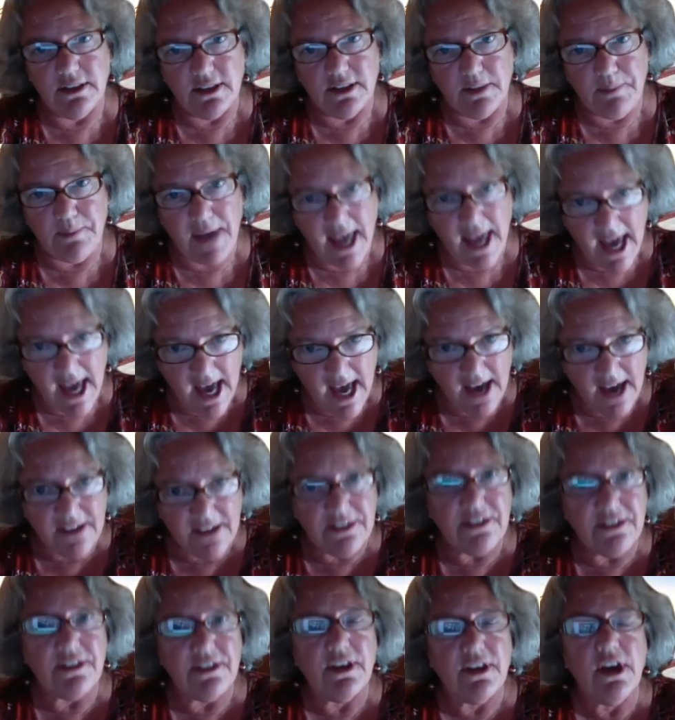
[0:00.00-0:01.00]
path
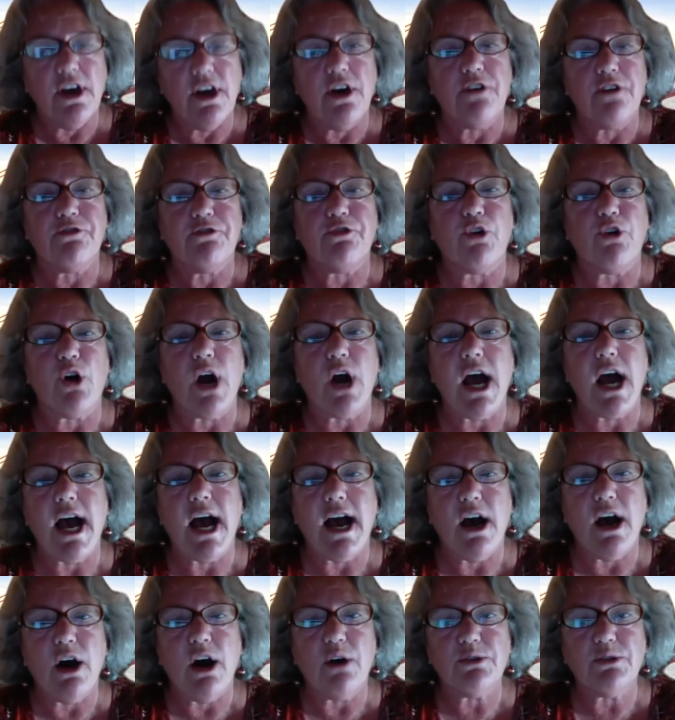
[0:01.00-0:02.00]
for
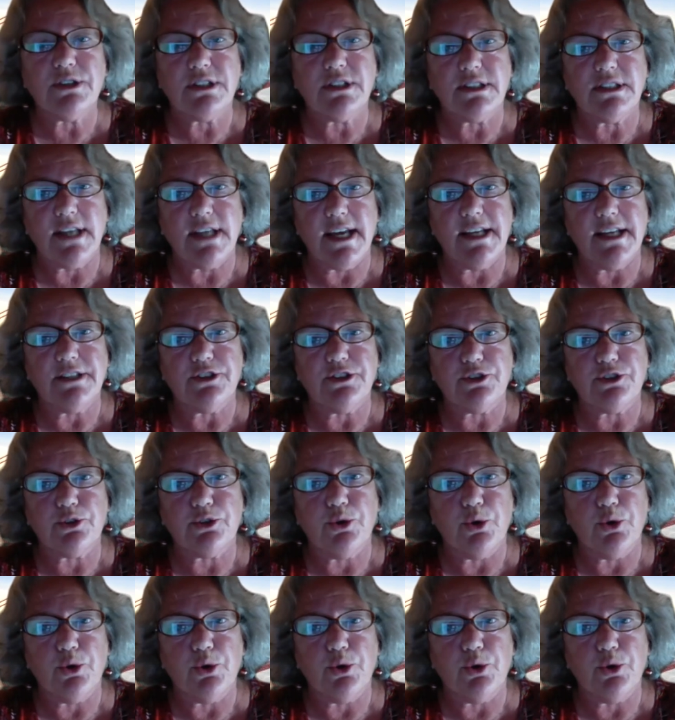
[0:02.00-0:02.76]
how states